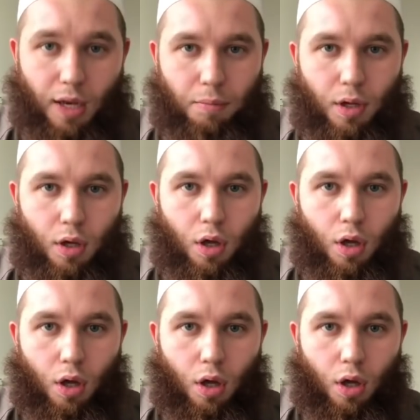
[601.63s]
ilm,
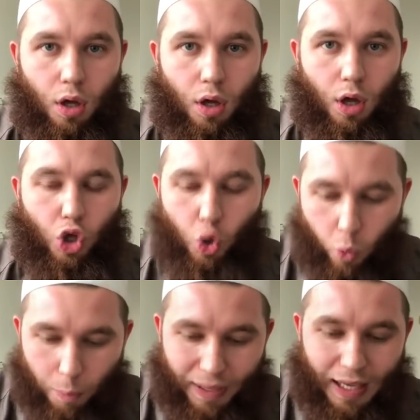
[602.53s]
you
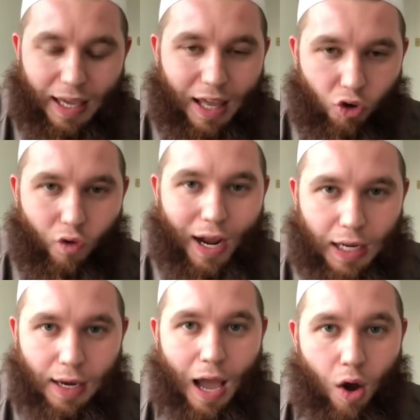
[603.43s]
will begin
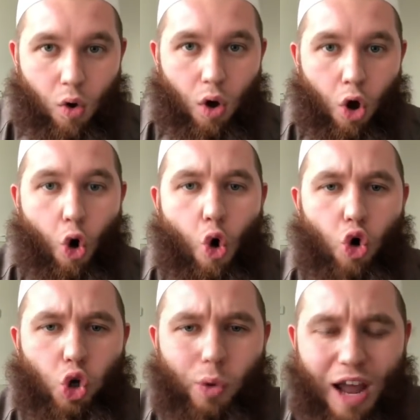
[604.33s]
right now,
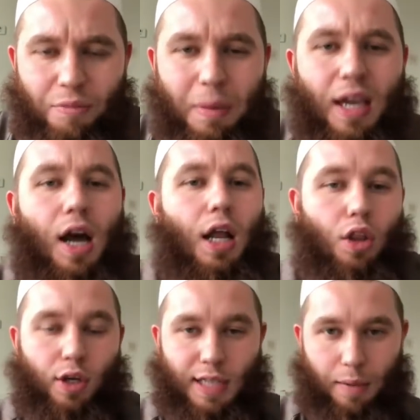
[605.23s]
or you would have begun a
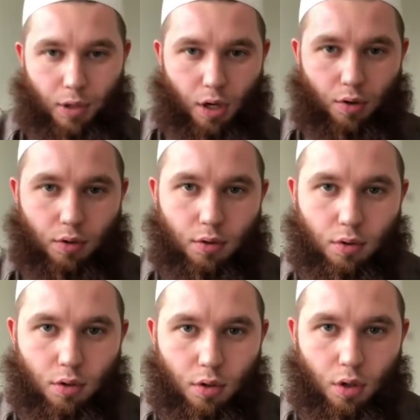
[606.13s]
long time ago.
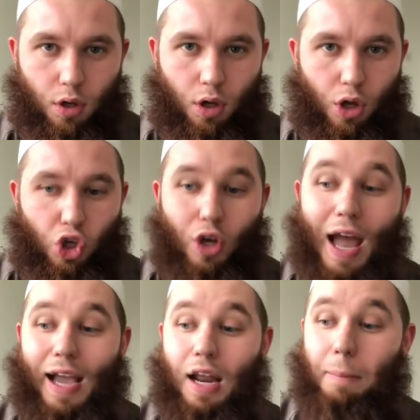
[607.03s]
You're
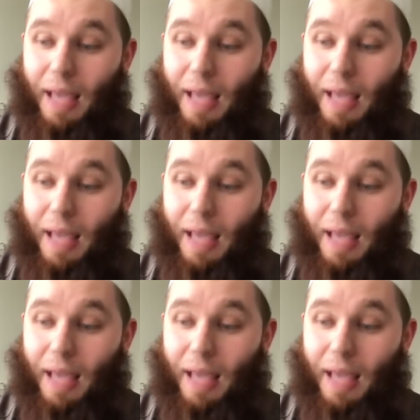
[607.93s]
not going to